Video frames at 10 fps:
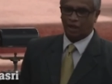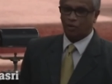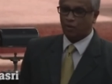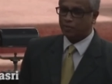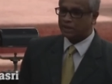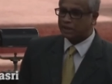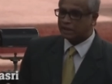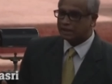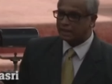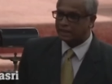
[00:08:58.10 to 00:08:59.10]
How are
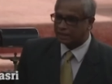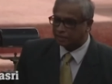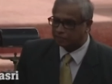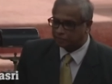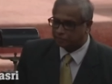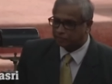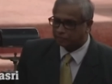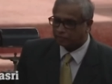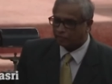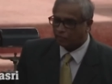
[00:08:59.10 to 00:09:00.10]
prisoners treated?
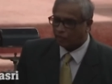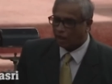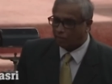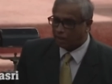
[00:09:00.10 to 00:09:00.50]
I